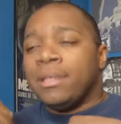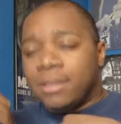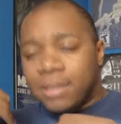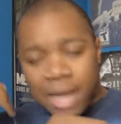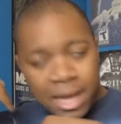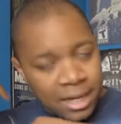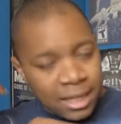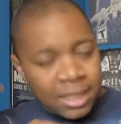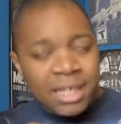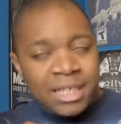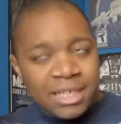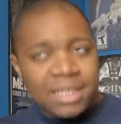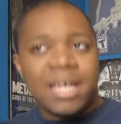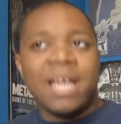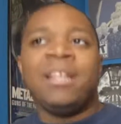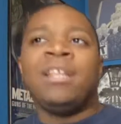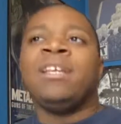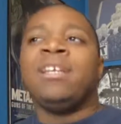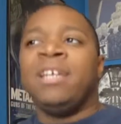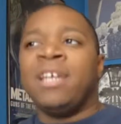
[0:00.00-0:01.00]
At least
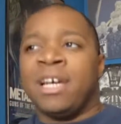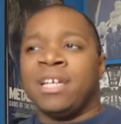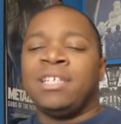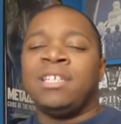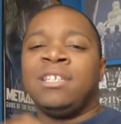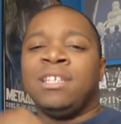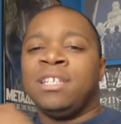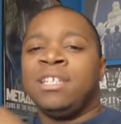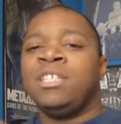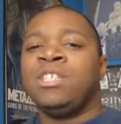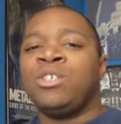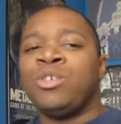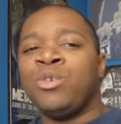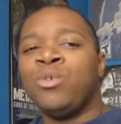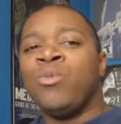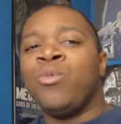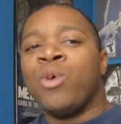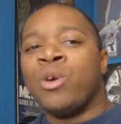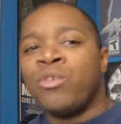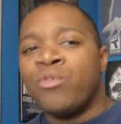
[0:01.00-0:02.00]
state that, yes, this is who
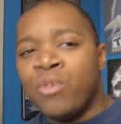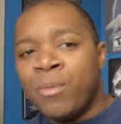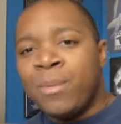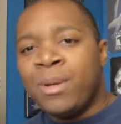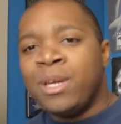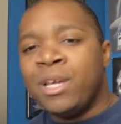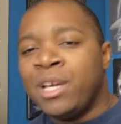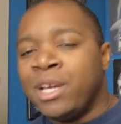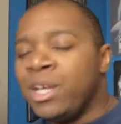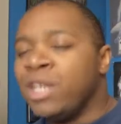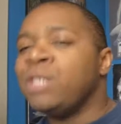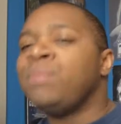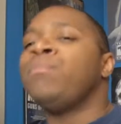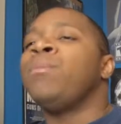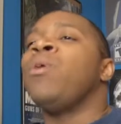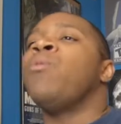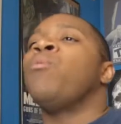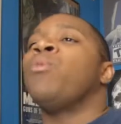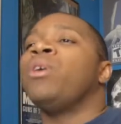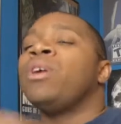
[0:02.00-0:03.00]
Wonder Woman is,
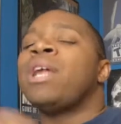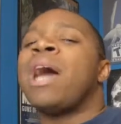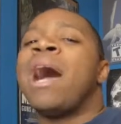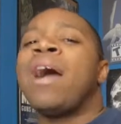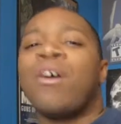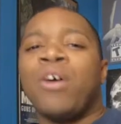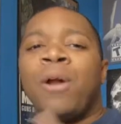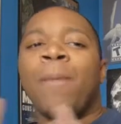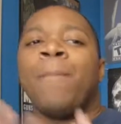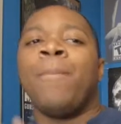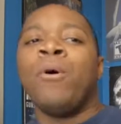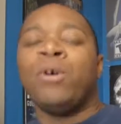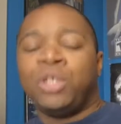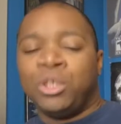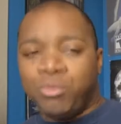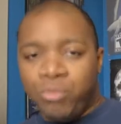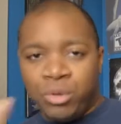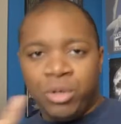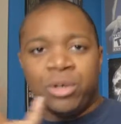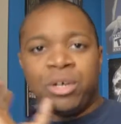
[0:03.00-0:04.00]
but we're not going to push
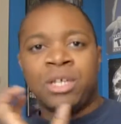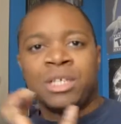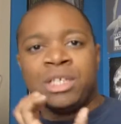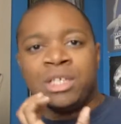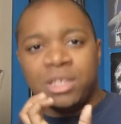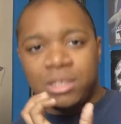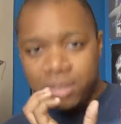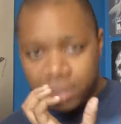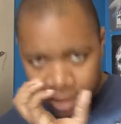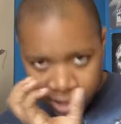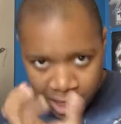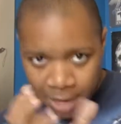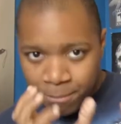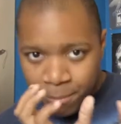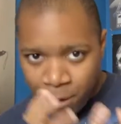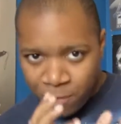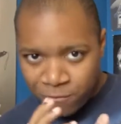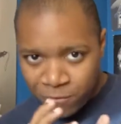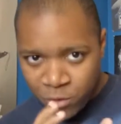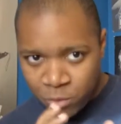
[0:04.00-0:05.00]
it. We're going to keep
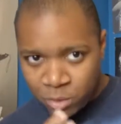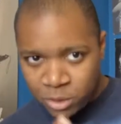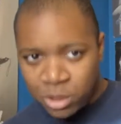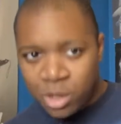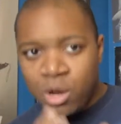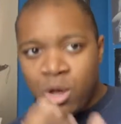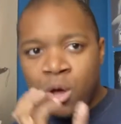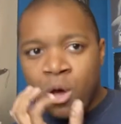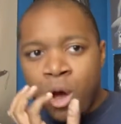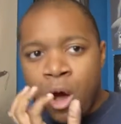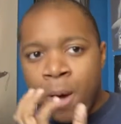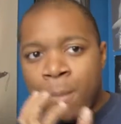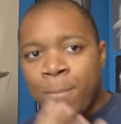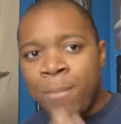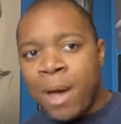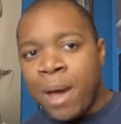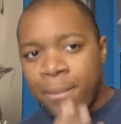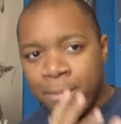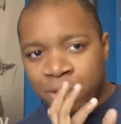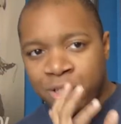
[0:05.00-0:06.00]
our focus on
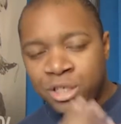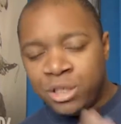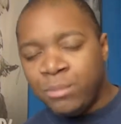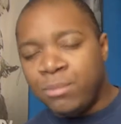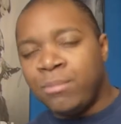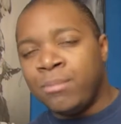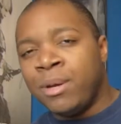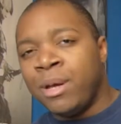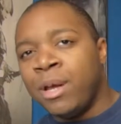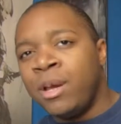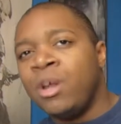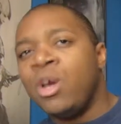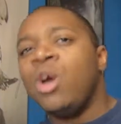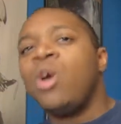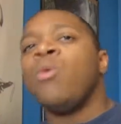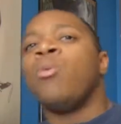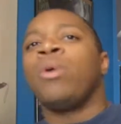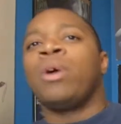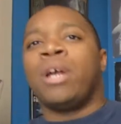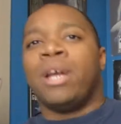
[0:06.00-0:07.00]
Batman and Superman.
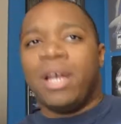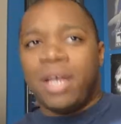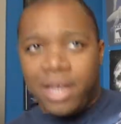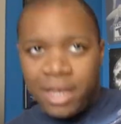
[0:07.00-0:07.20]
We're going to